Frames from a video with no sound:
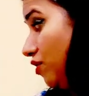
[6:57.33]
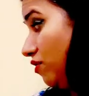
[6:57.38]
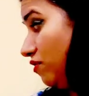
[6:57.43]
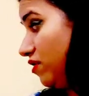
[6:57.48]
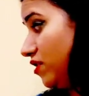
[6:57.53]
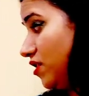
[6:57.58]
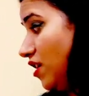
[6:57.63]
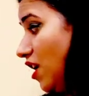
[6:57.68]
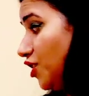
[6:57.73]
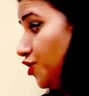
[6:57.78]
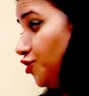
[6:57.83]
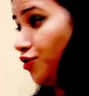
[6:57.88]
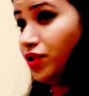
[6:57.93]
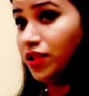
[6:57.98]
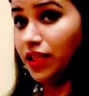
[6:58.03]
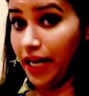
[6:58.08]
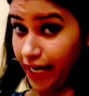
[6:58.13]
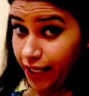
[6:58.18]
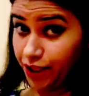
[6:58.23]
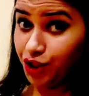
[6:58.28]
Now, starch
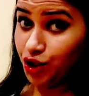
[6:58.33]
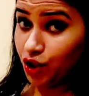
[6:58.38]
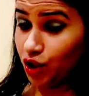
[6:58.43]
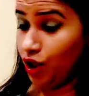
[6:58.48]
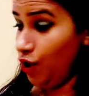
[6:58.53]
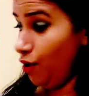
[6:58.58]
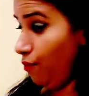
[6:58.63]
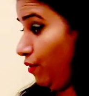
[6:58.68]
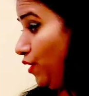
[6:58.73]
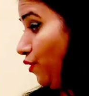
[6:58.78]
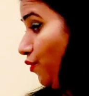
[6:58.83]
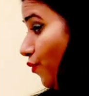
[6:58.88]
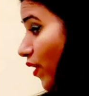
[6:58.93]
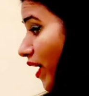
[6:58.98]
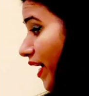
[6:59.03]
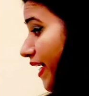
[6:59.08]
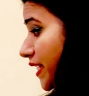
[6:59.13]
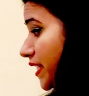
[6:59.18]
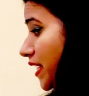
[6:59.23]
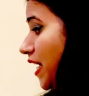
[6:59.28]
is insoluble,
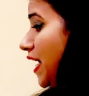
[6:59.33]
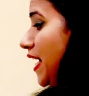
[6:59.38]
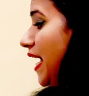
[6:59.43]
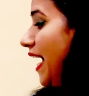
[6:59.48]
right?